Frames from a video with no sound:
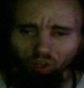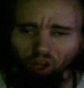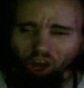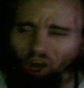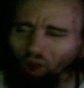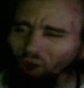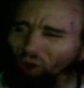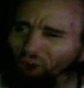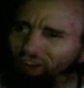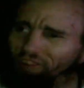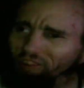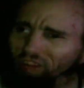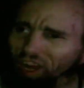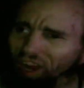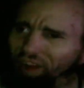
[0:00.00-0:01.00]
Oh,
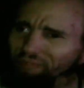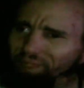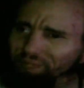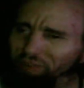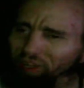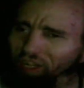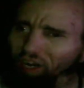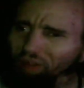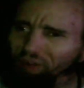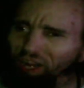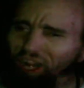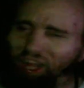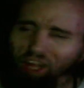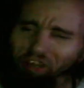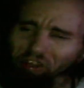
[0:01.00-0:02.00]
let's not forget
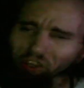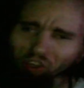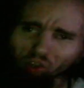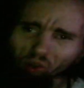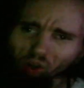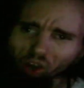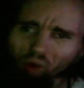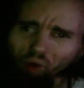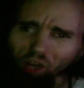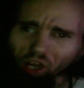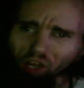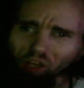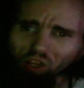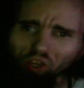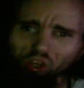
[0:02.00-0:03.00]
about Heather
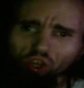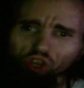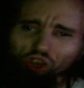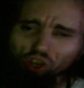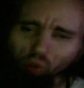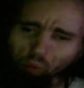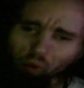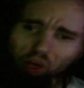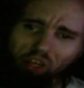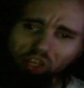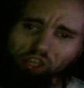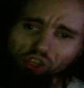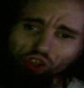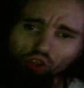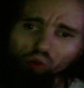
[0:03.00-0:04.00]
Colonna, the one
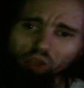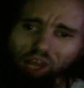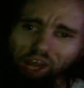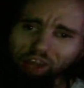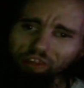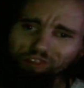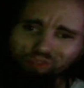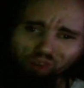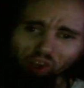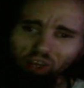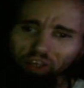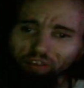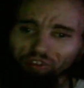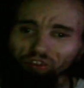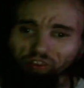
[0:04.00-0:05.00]
that you guys
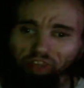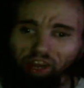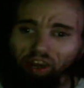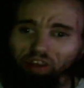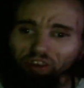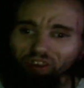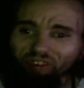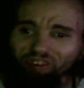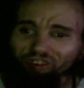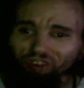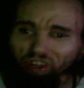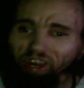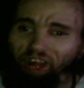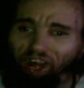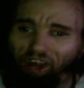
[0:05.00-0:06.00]
fucking scared the
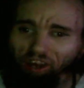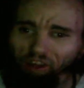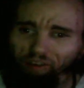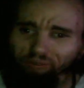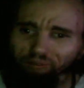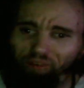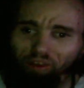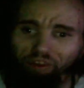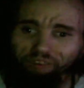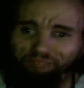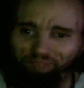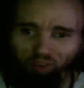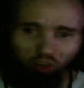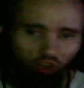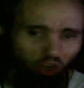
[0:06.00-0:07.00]
shit out of
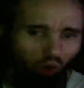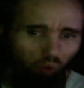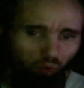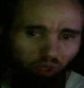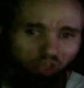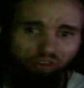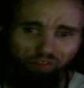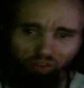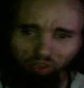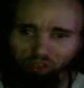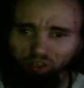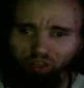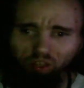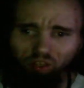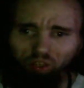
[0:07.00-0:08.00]
for no
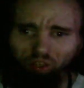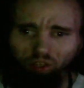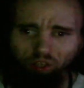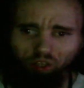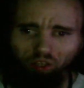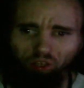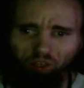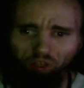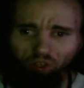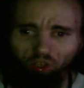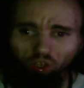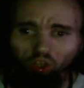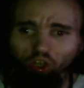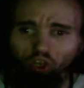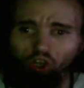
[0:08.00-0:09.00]
reason.
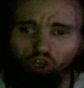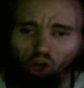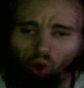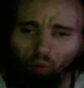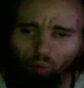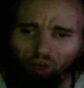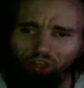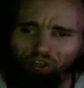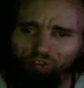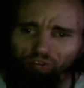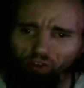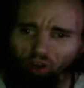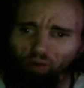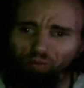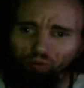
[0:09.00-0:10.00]
No one
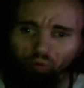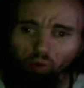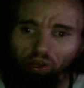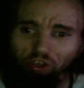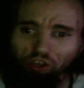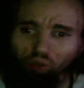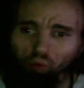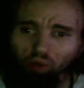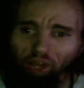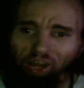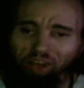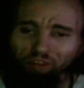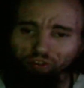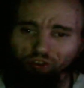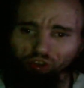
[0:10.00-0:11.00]
deserves what you
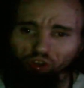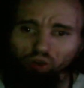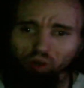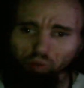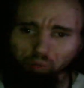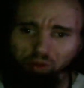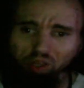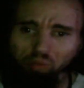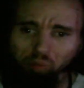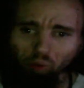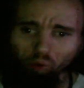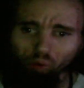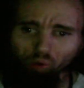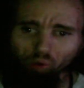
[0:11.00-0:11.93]
guys do to people.